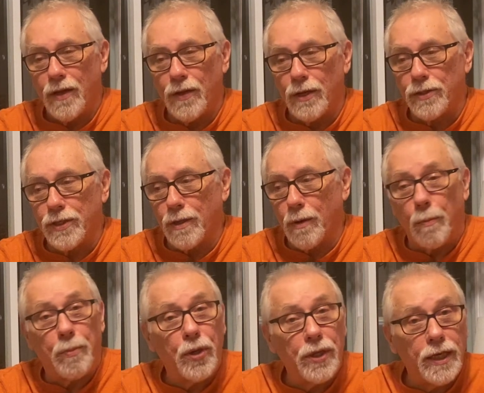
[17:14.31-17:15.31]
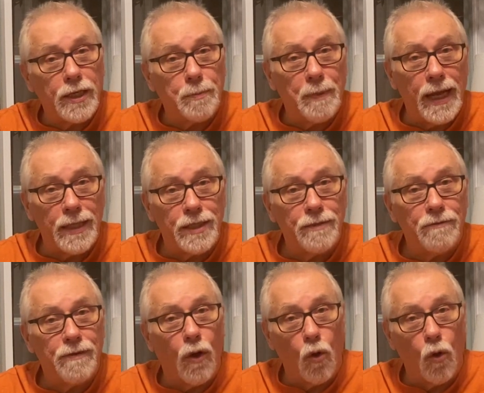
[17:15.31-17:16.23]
There's a pretty expansive